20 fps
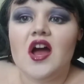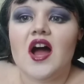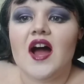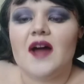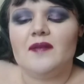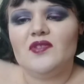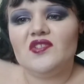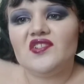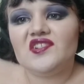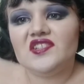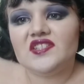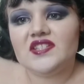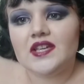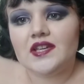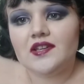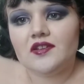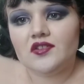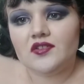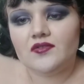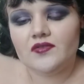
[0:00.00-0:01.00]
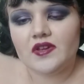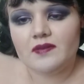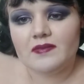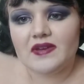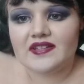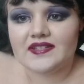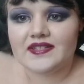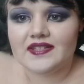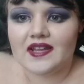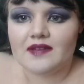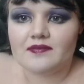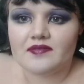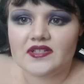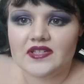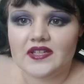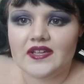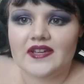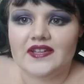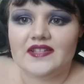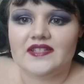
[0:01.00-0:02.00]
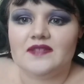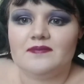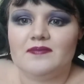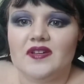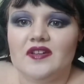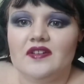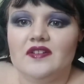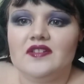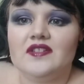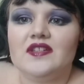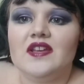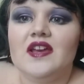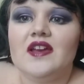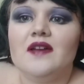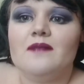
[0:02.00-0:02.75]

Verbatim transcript: I'm not going to say who the female celebrity is but